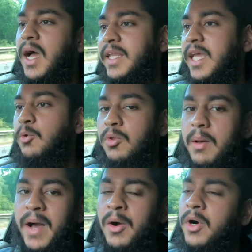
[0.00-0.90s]
and get all
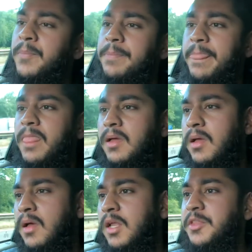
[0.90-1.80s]
that power.
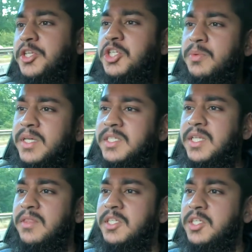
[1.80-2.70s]
Now the issue is
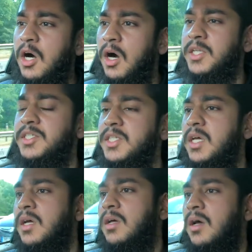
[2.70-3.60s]
that these cars
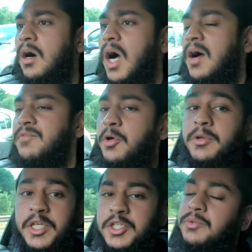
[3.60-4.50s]
have
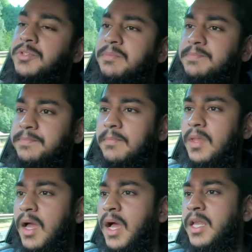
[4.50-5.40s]
known issues,
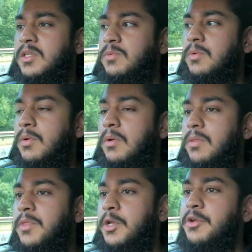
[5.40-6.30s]
and
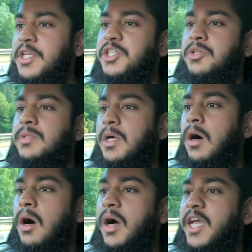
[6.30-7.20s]
the known issues
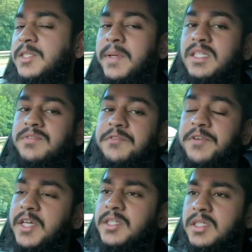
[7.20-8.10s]
are expensive to
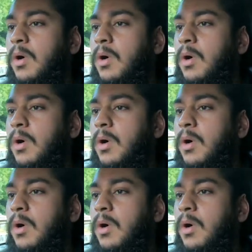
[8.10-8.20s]
fix.